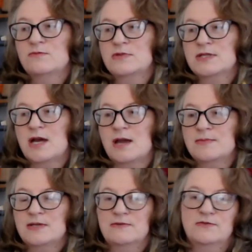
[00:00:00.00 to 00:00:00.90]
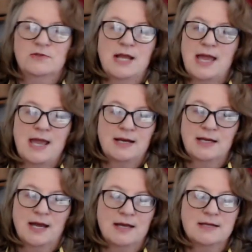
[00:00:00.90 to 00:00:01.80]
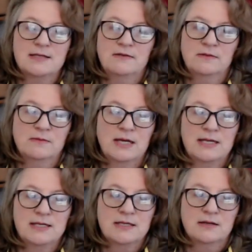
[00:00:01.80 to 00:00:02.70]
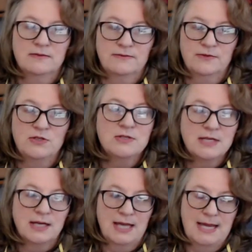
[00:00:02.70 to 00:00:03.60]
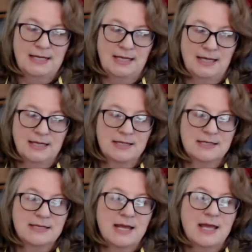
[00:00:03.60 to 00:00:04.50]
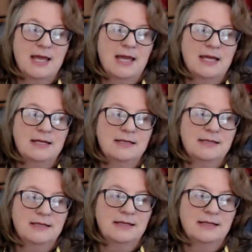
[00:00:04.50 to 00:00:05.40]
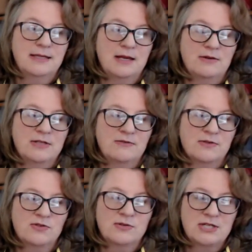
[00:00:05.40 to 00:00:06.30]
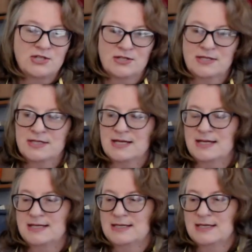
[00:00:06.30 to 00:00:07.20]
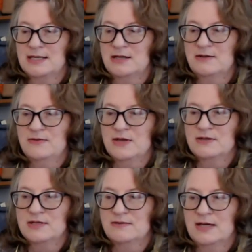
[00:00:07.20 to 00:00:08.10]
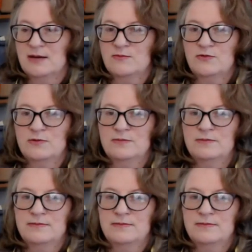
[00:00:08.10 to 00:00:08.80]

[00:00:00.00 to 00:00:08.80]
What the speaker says: types of hand carders, different ways of using hand carders, and there are different traditions, and a lot of those have come from